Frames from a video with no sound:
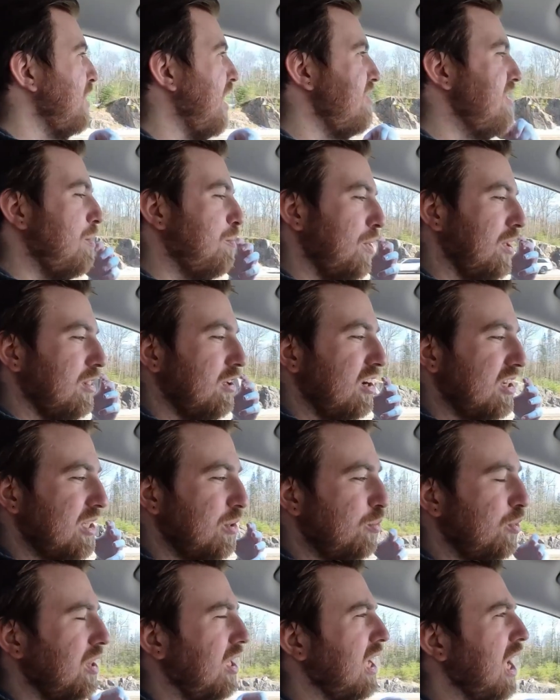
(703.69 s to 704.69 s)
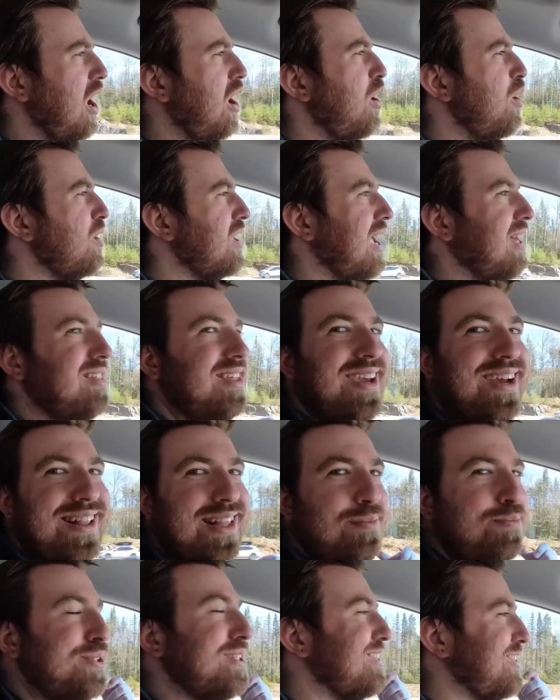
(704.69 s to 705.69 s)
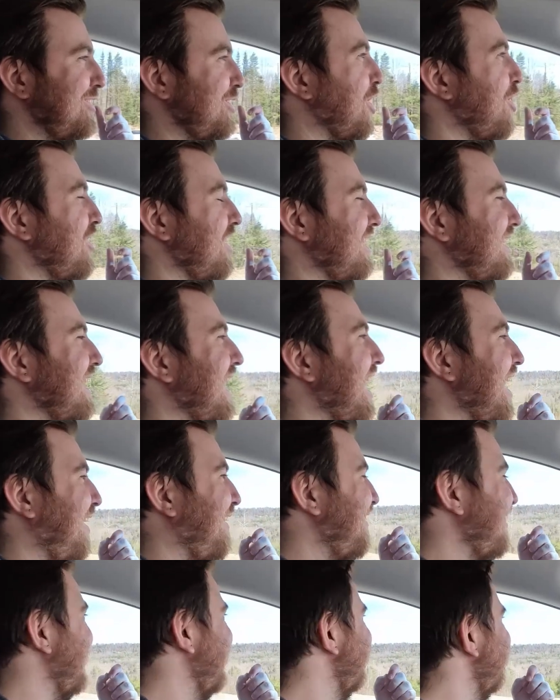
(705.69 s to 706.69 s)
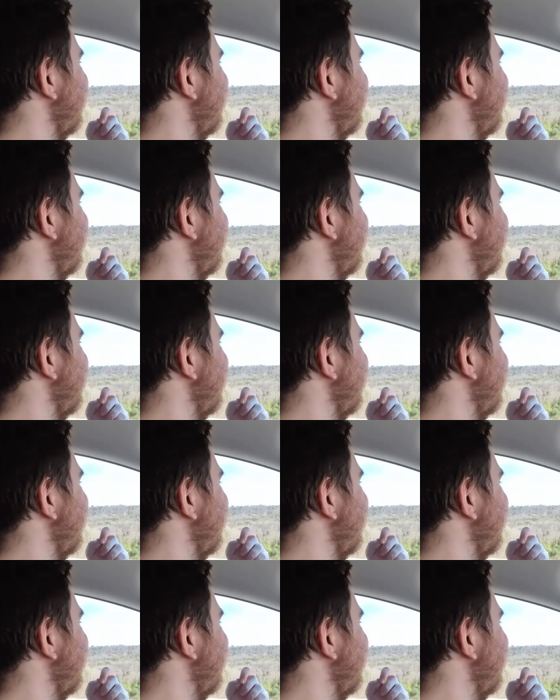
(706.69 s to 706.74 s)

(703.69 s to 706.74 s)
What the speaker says: And then we looked and we're like, oh yeah, the Eclipse is starting now.